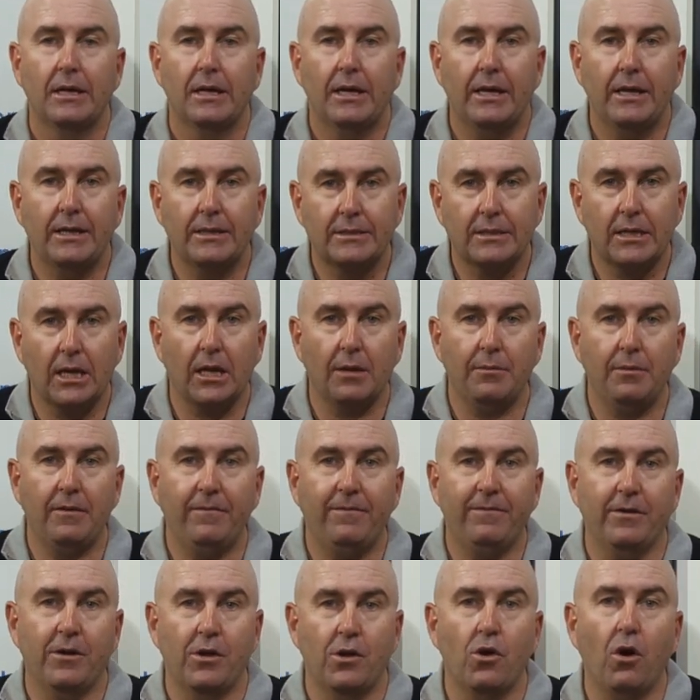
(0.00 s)
It's going to be
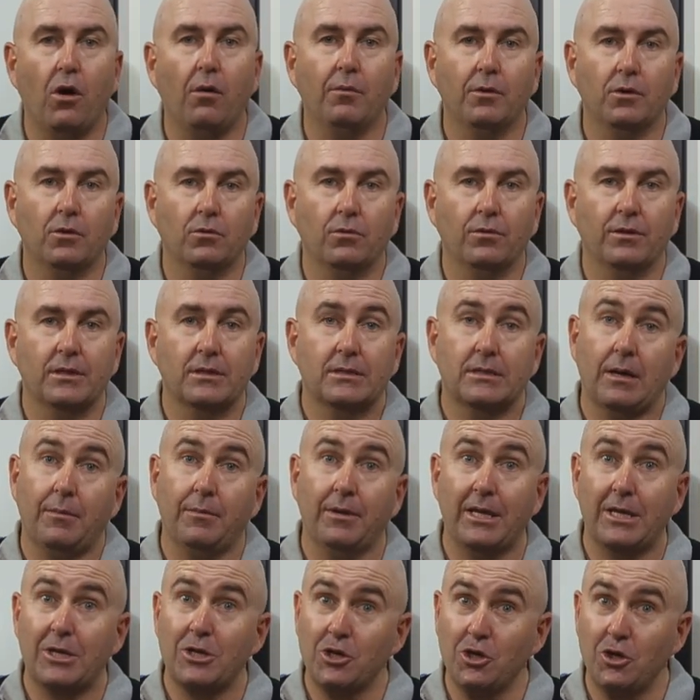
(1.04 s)
phenomenal. Some
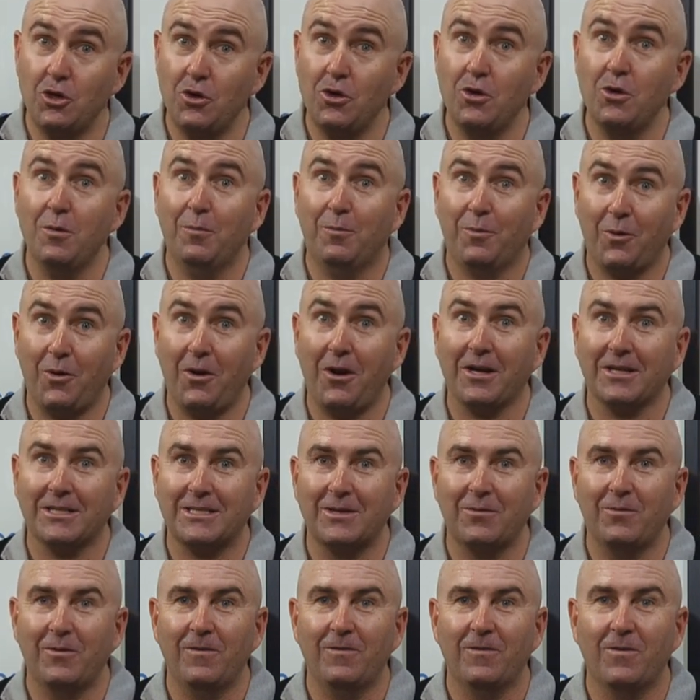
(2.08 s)
of the new products
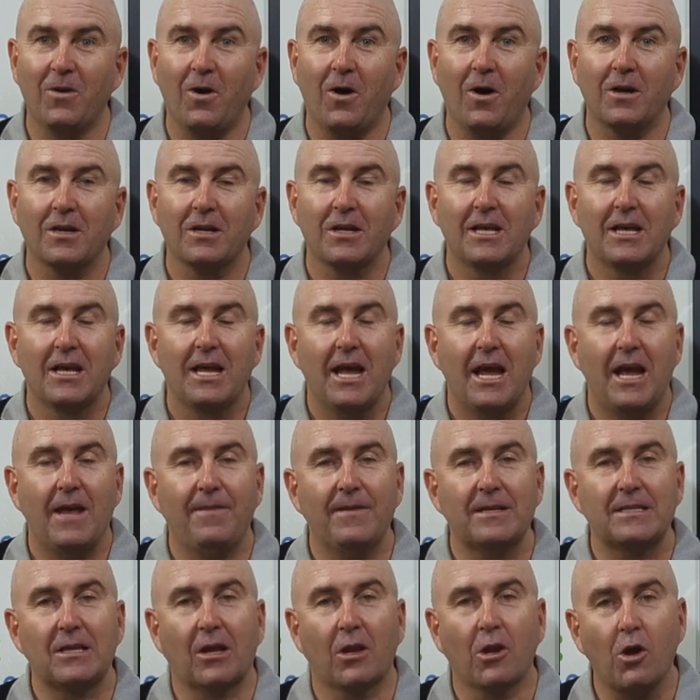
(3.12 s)
that we've got, and
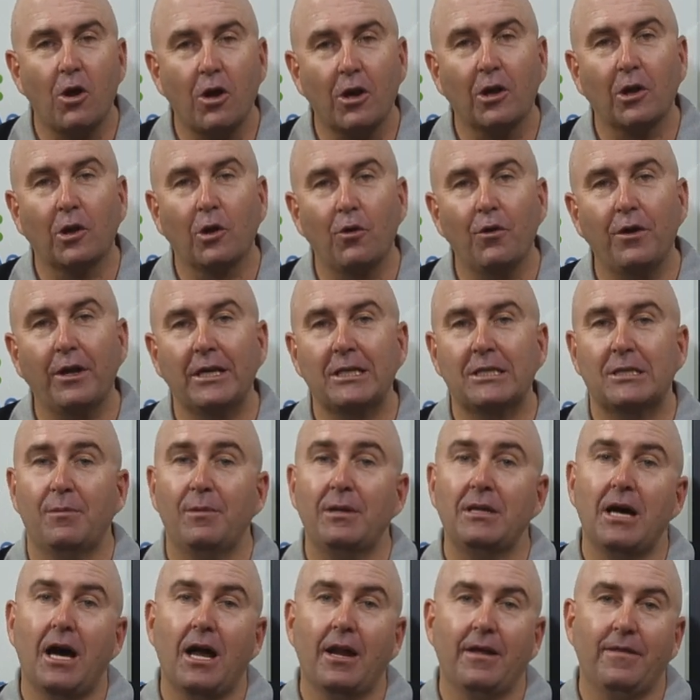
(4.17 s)
there's a lot of learning to be
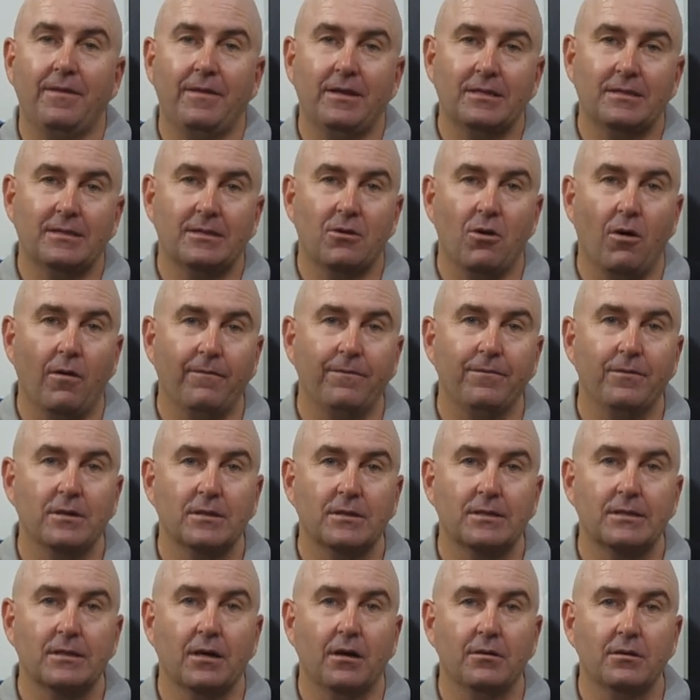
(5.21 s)
done at this
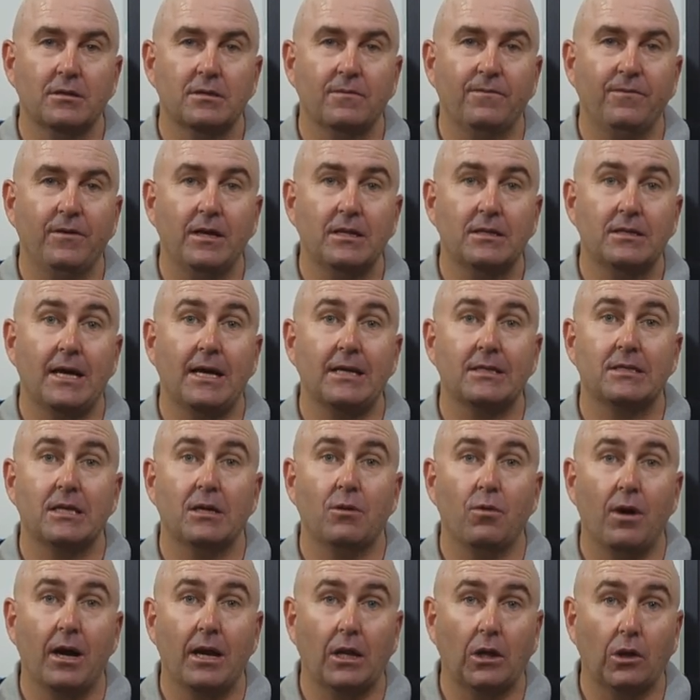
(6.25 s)
conference. So it's a fantastic
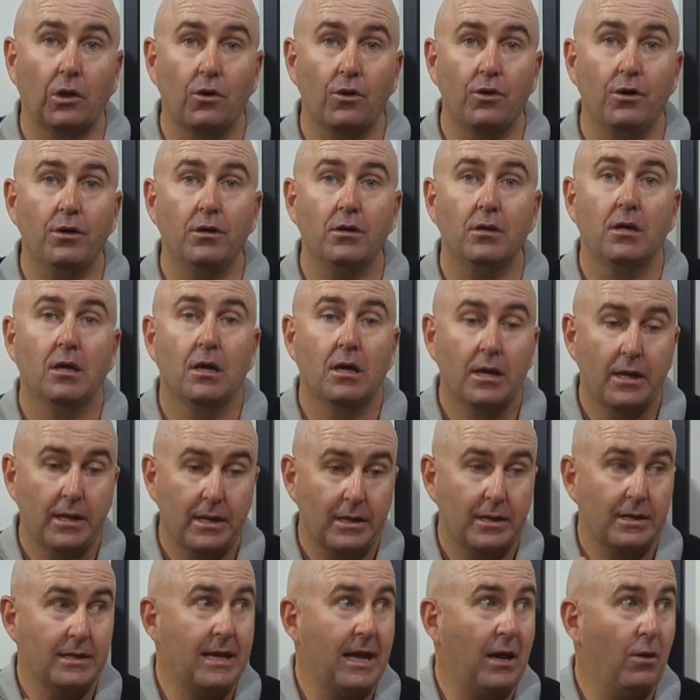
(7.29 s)
way to learn,
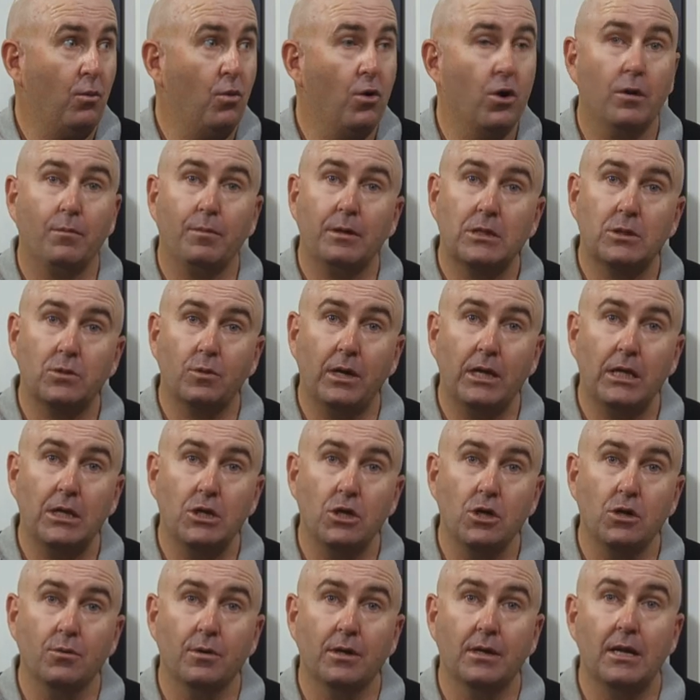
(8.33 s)
network between
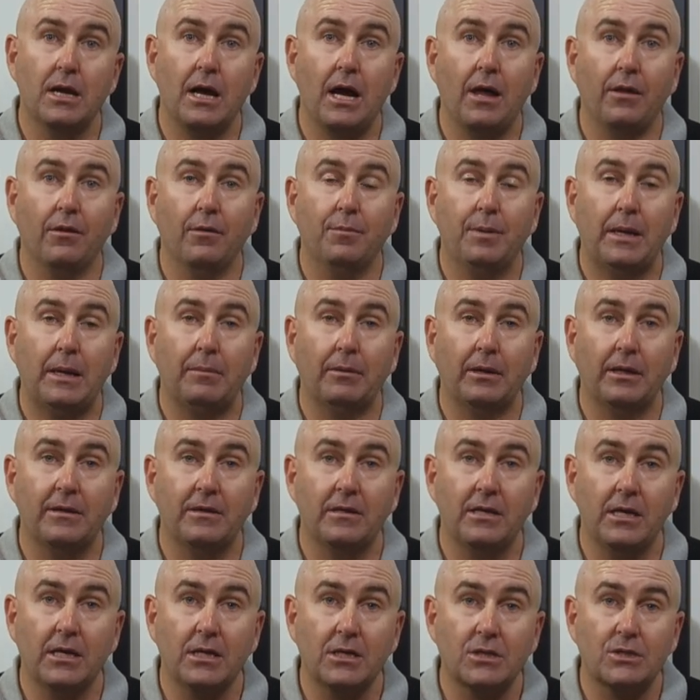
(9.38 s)
you and other people in the
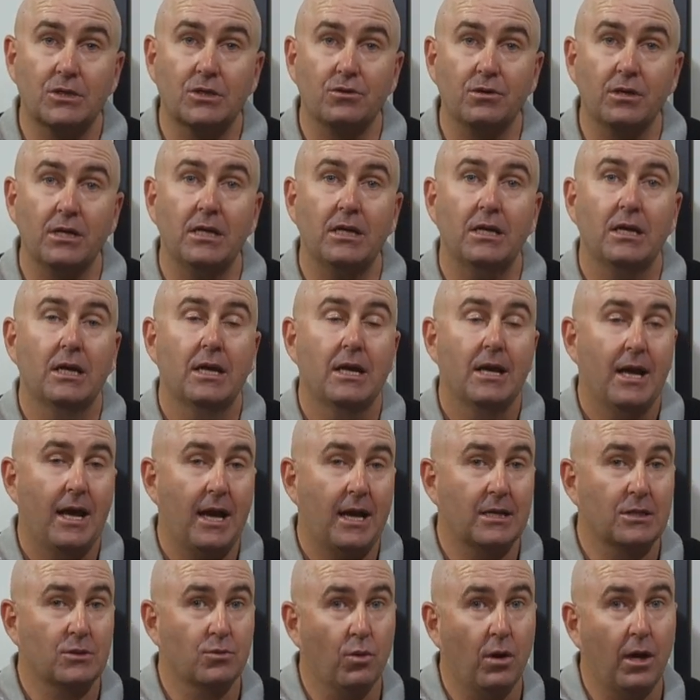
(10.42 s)
industry,
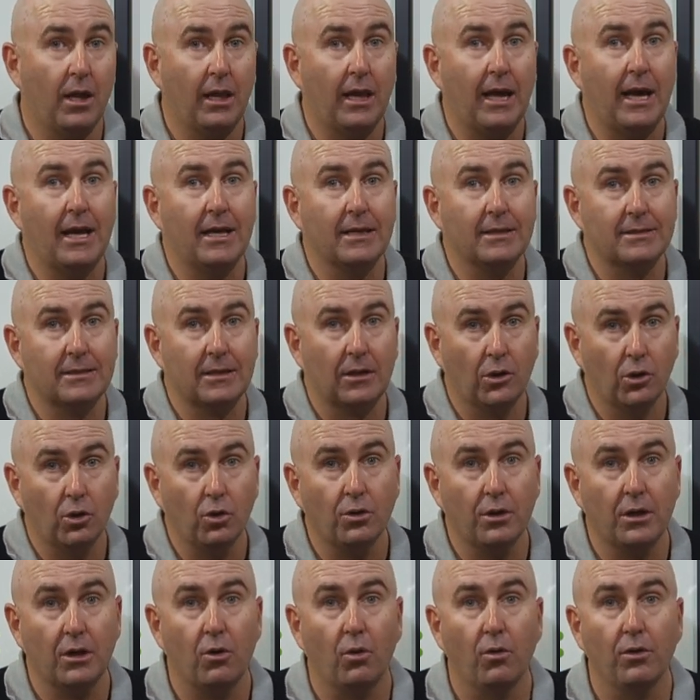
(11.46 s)
as well as
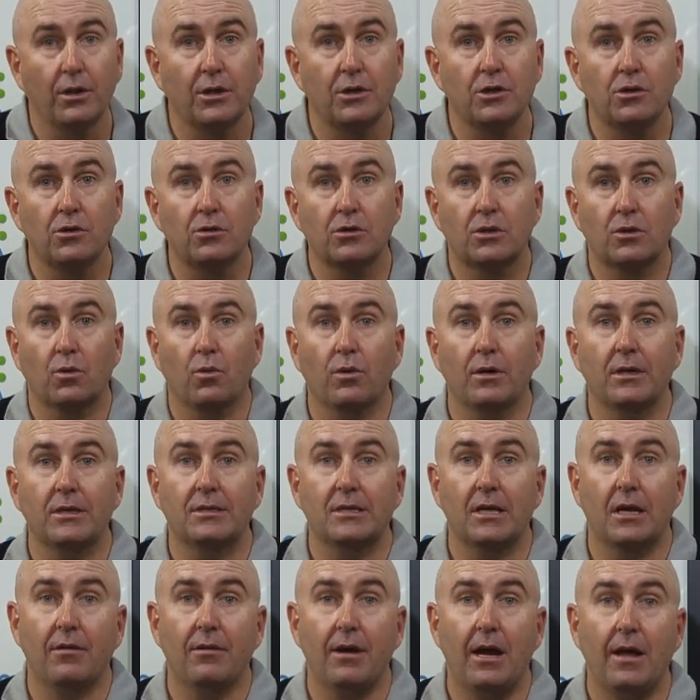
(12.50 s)
look at all the new toys
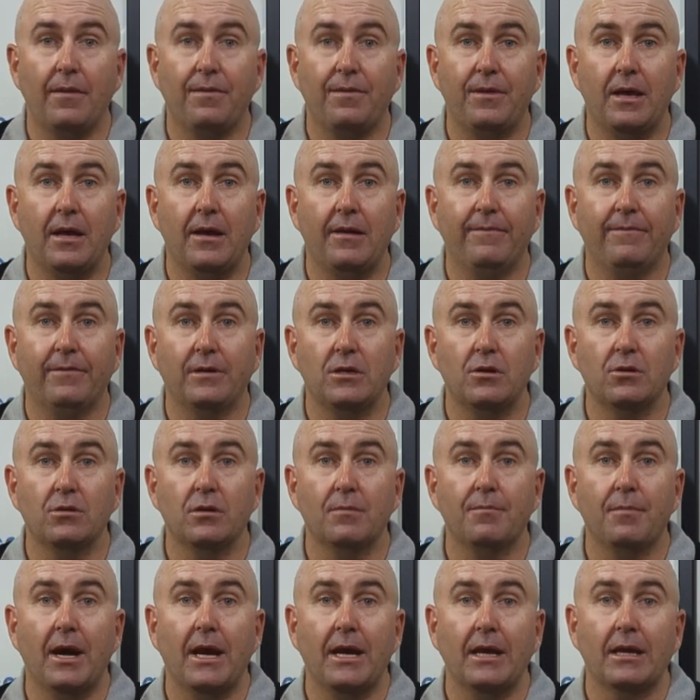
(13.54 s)
that are out there for you to
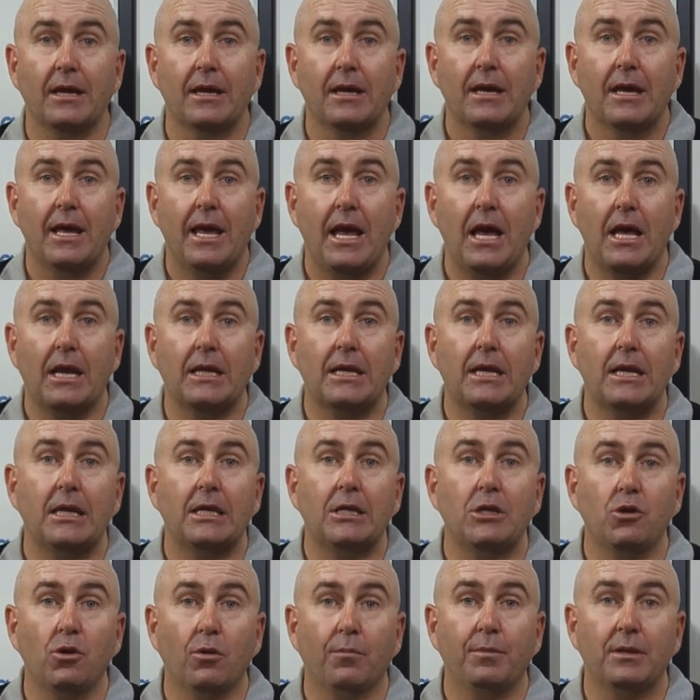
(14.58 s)
make, how to get in
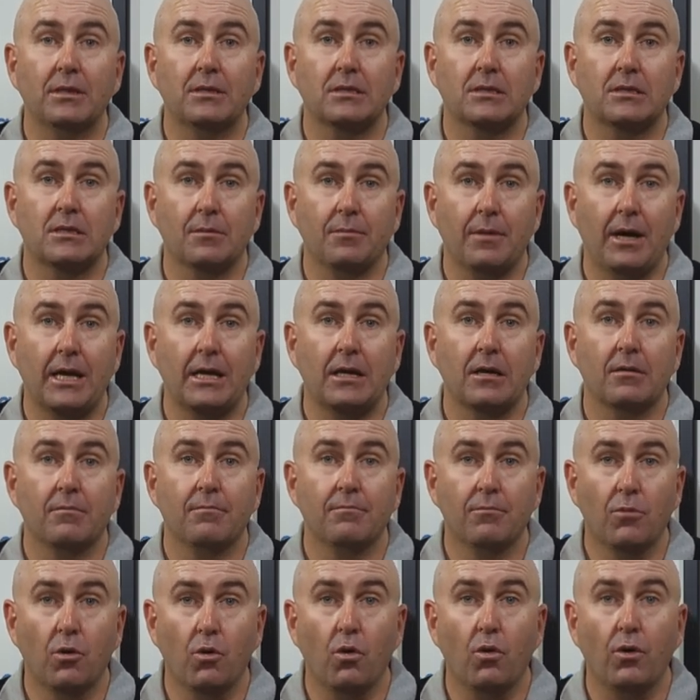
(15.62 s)
your business to make
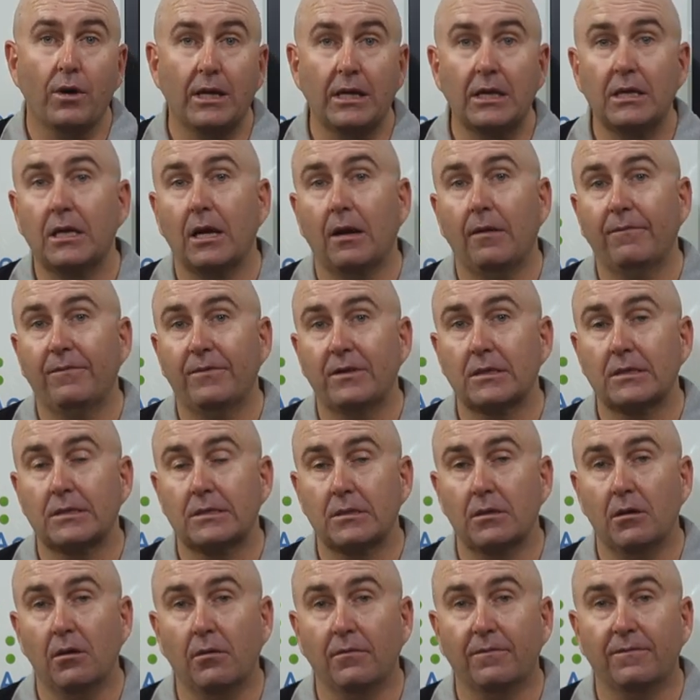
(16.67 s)
more income for
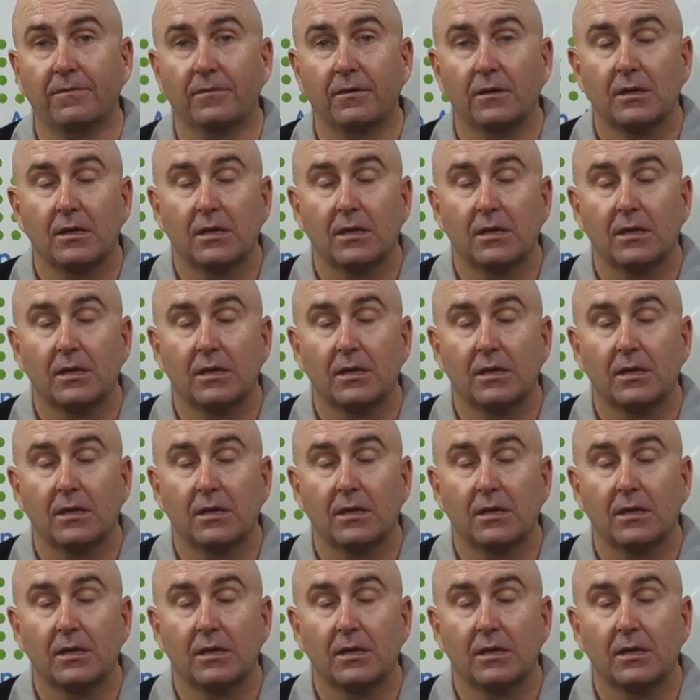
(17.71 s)
yourself.